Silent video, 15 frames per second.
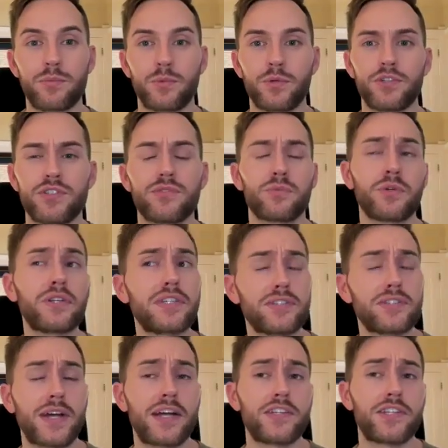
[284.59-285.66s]
and we're just really
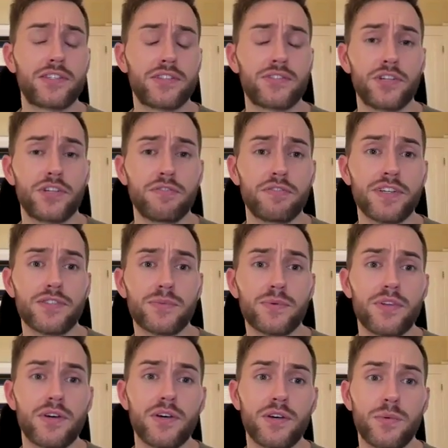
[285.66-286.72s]
scratching the surface
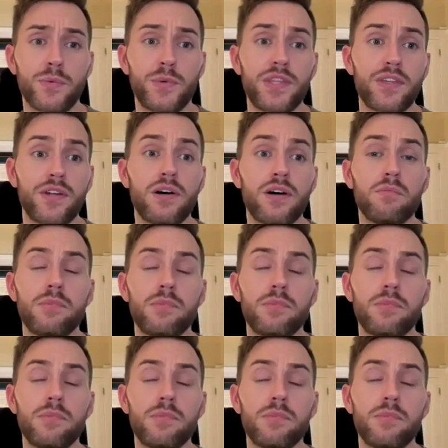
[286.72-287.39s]
with it all.